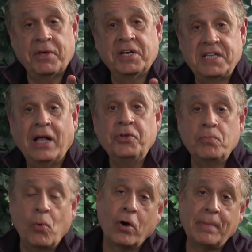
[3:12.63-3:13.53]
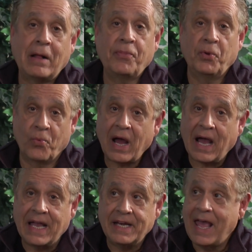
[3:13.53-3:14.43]
going to tell you more about the
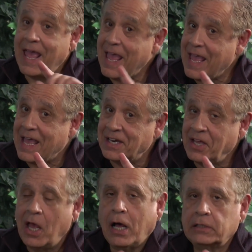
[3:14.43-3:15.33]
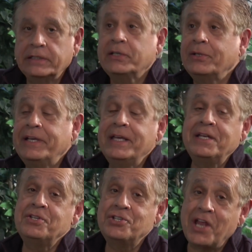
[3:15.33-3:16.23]
ride and a little
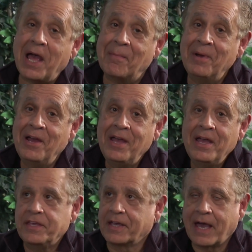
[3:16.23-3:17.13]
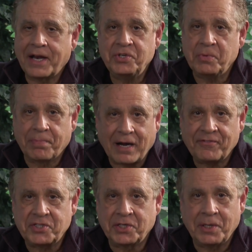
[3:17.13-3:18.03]
hidden gem. You got to do
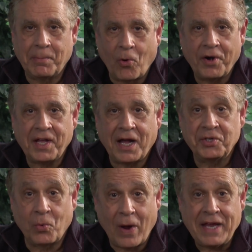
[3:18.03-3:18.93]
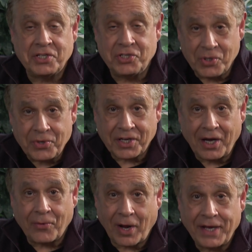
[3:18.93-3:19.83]
breakfast in the morning on your way to
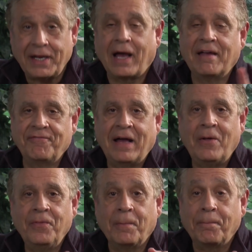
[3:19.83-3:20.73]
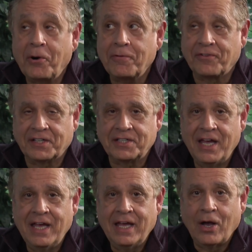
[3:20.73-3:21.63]
Utica, right? I found the perfect
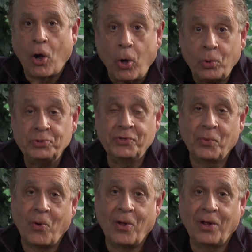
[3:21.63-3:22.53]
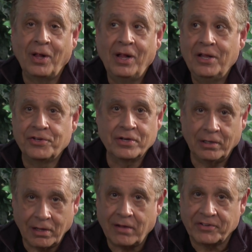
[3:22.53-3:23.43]
hole in the wall. You're going
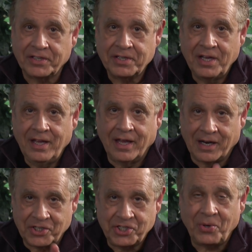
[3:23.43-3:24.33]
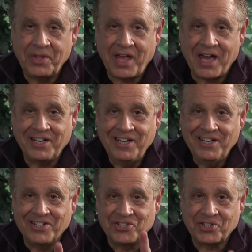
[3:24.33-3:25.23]
to love it. And I'll show you that
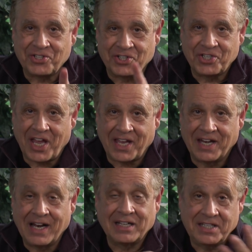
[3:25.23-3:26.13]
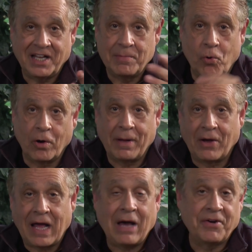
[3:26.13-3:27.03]
in just a second. And I'll tell you more
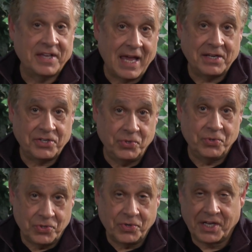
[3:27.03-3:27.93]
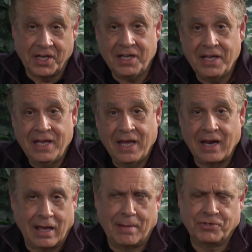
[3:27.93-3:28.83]
about how to get to Utica. And
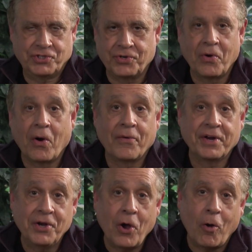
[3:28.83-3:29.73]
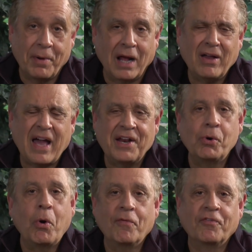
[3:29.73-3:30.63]
I'm sure you already know, but I'll kind of
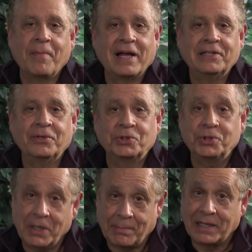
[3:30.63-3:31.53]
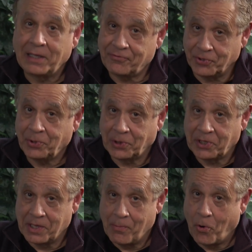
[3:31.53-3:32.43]
go over my little trip. I left early
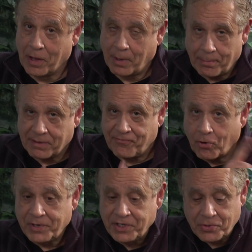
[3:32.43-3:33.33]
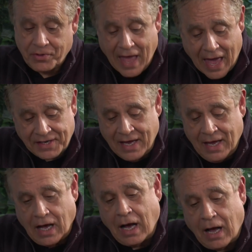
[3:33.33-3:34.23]
in the morning. But before we do that,
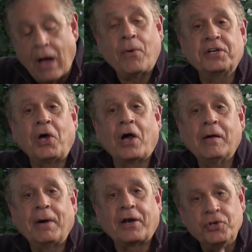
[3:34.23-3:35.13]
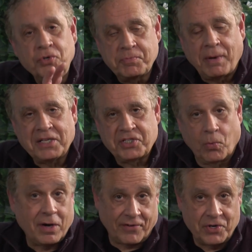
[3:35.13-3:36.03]
uh, I want to talk about our new sponsor,
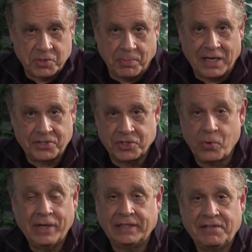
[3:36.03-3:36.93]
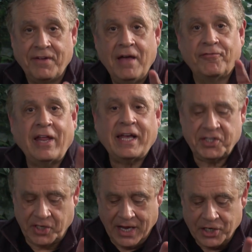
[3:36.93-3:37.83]
one of our new sponsors, quickly,
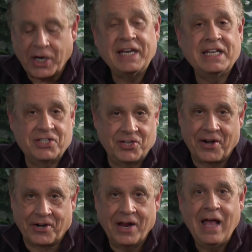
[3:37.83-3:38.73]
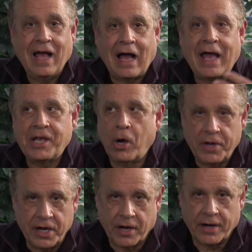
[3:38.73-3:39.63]
Flex Training Center. I go
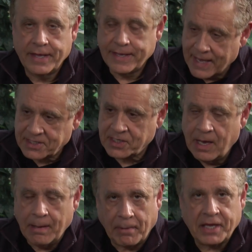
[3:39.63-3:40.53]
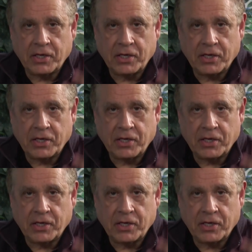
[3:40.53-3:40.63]
here. Yes, Mike